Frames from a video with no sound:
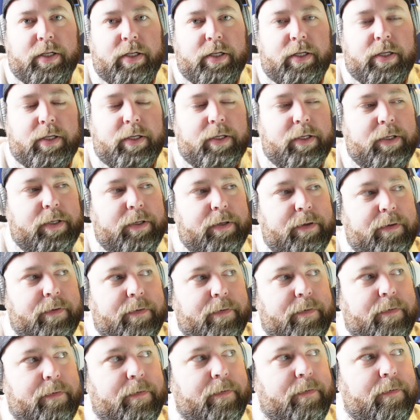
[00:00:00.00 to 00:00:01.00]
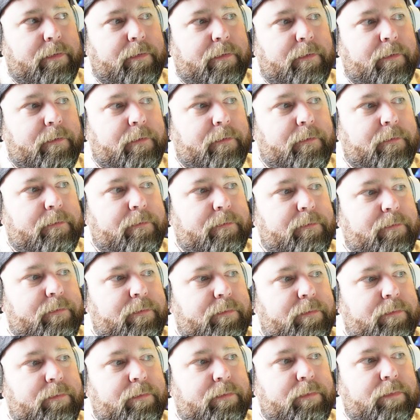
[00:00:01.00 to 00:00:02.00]

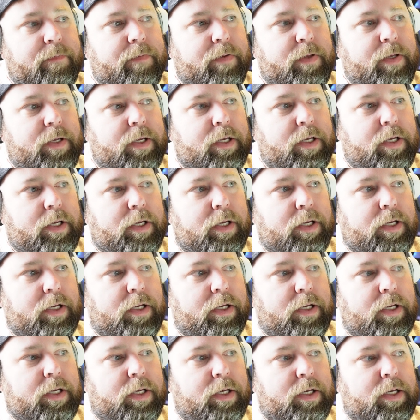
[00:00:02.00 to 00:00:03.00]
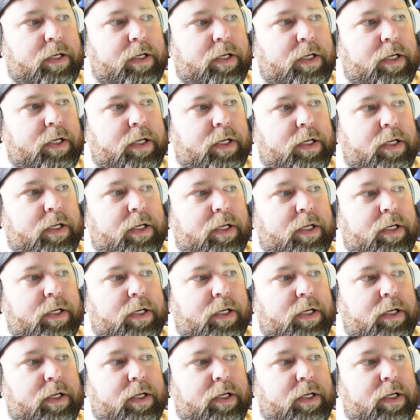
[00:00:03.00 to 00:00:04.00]

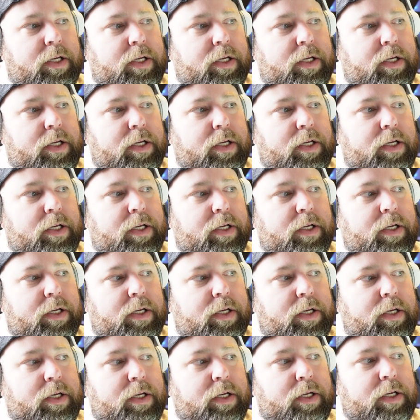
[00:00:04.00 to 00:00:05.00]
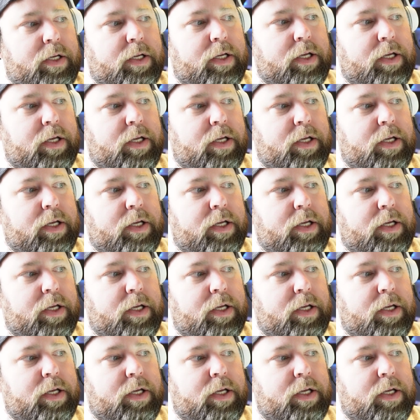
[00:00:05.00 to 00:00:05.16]
No one is speaking in this clip.